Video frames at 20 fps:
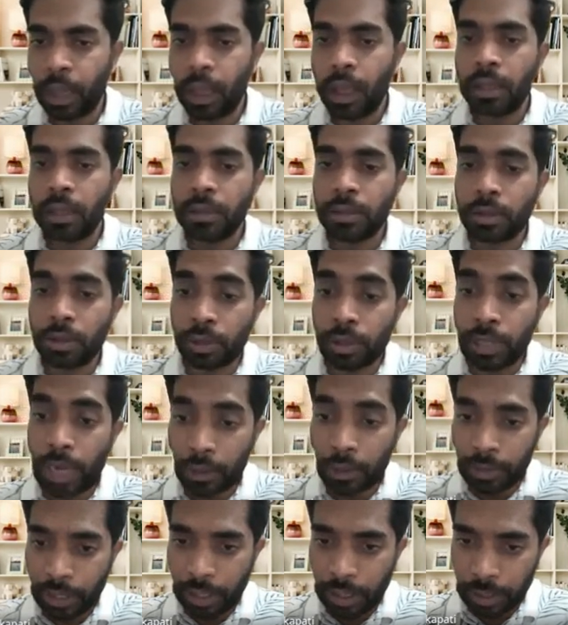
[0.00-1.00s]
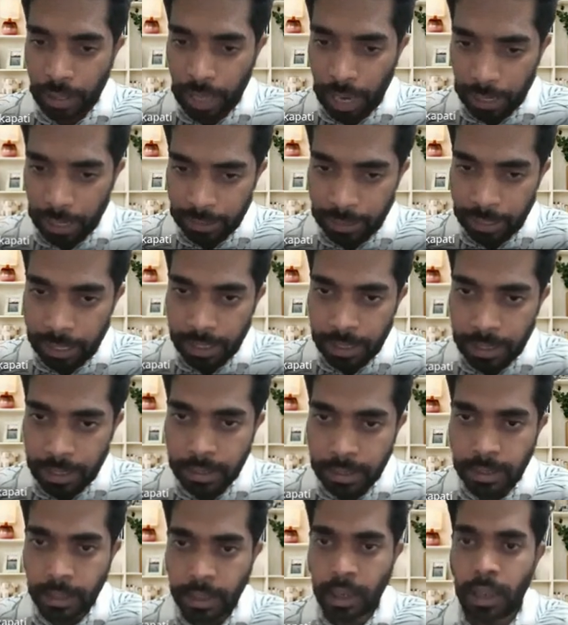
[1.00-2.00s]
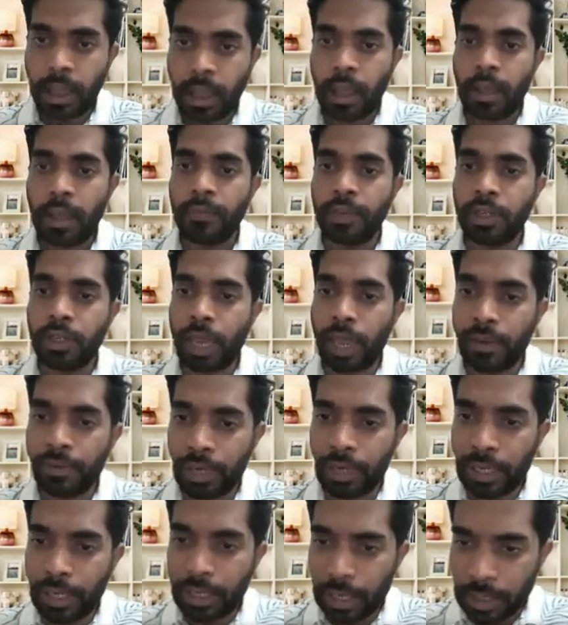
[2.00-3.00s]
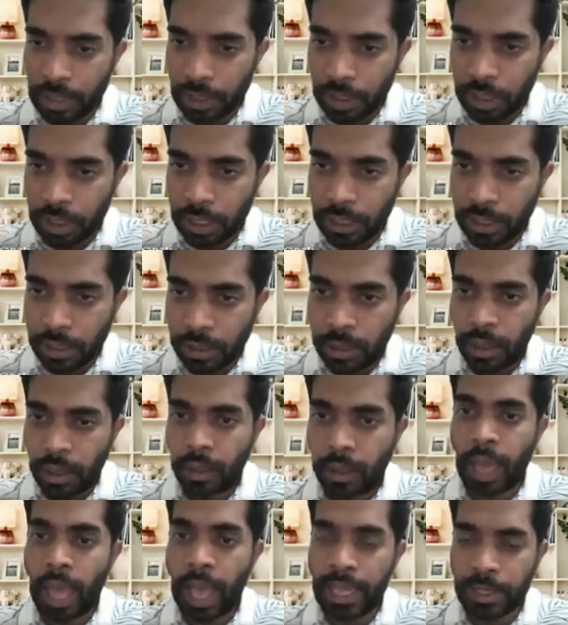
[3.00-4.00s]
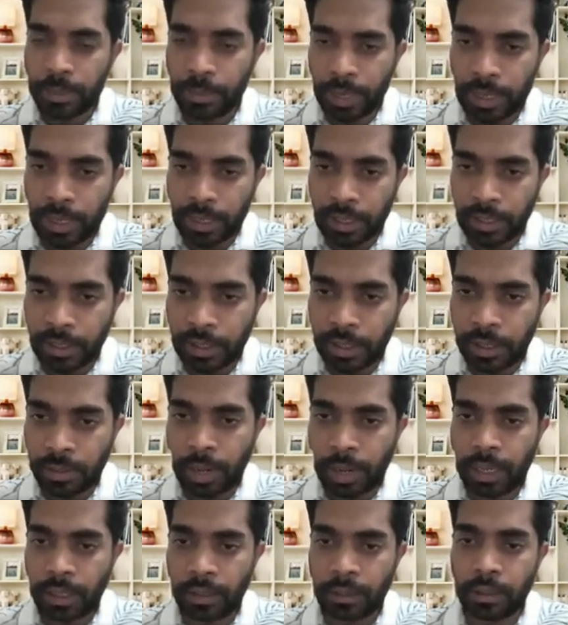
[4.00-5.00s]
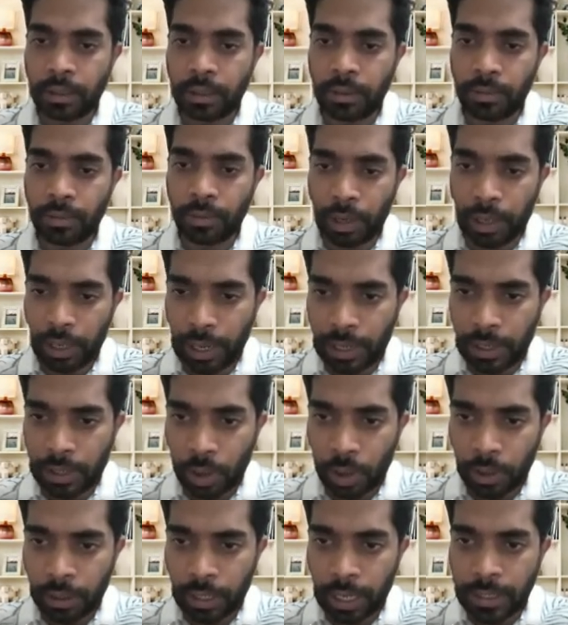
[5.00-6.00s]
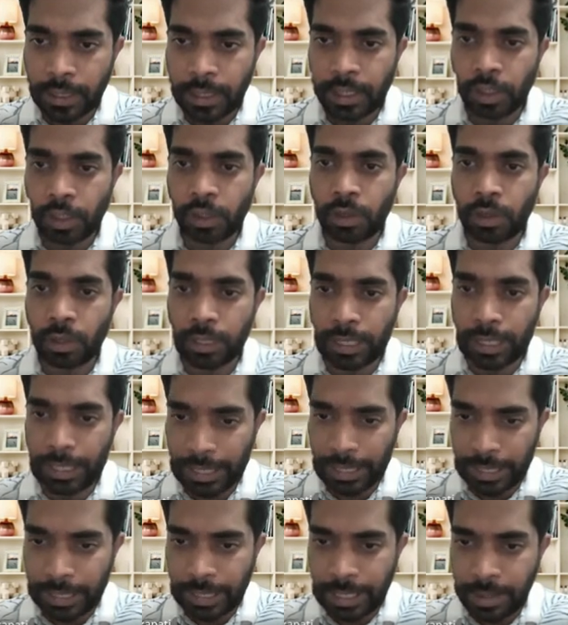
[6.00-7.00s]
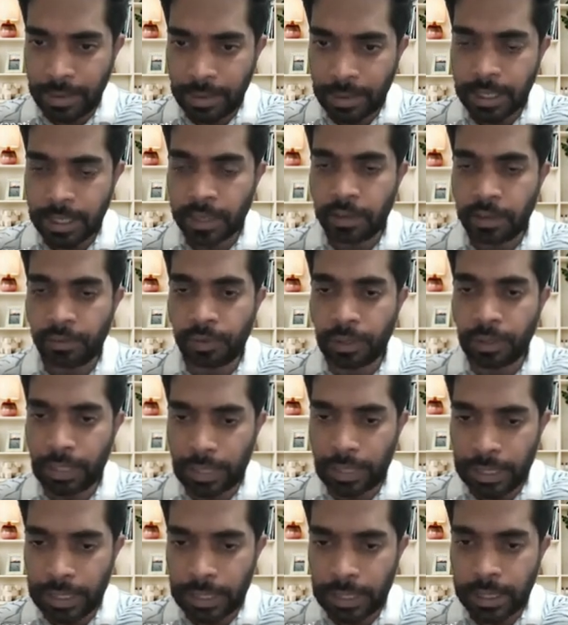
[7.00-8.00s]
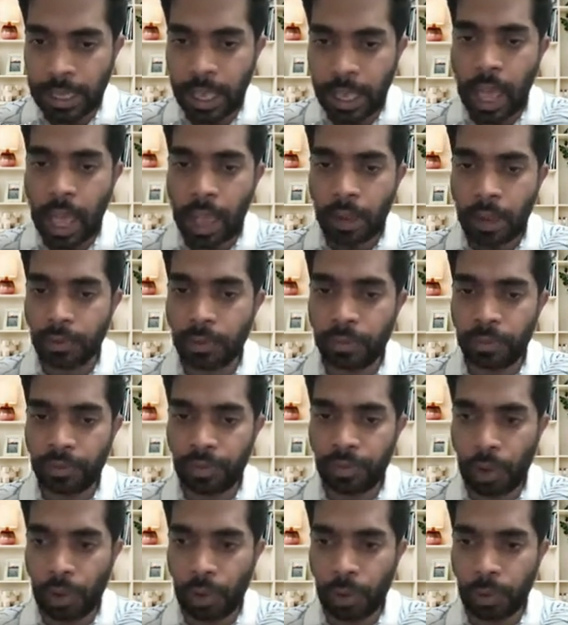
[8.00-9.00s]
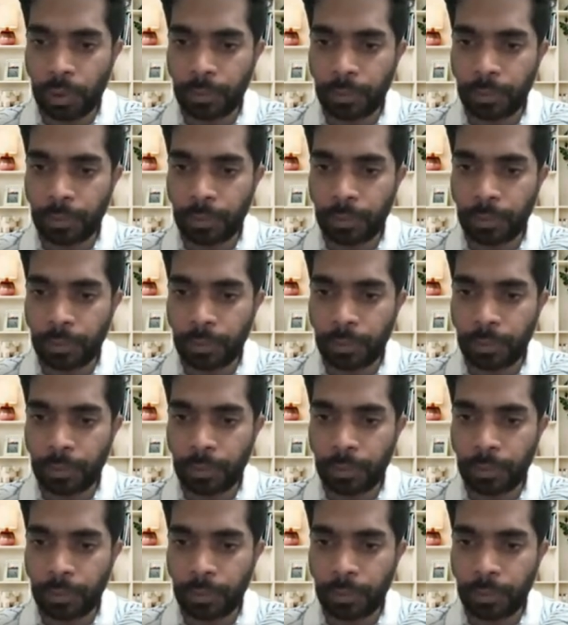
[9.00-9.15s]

So now there are guidelines which every country, as mandated by the World Health Organization or CDC, Center for Disease, have to be followed.